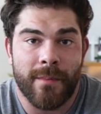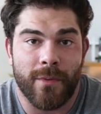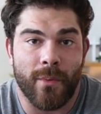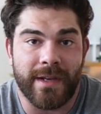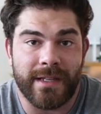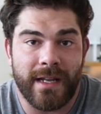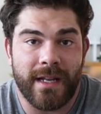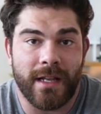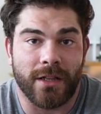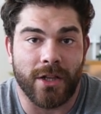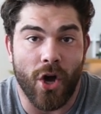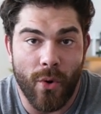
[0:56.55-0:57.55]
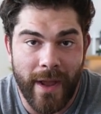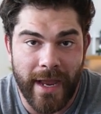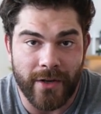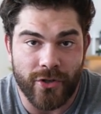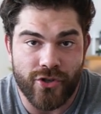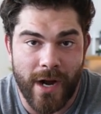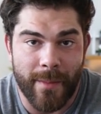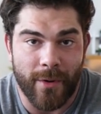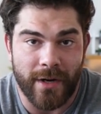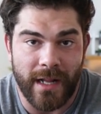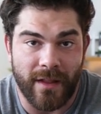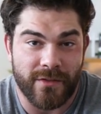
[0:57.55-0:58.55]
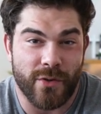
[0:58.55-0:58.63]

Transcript: but we did low handle trap bar deadlifts.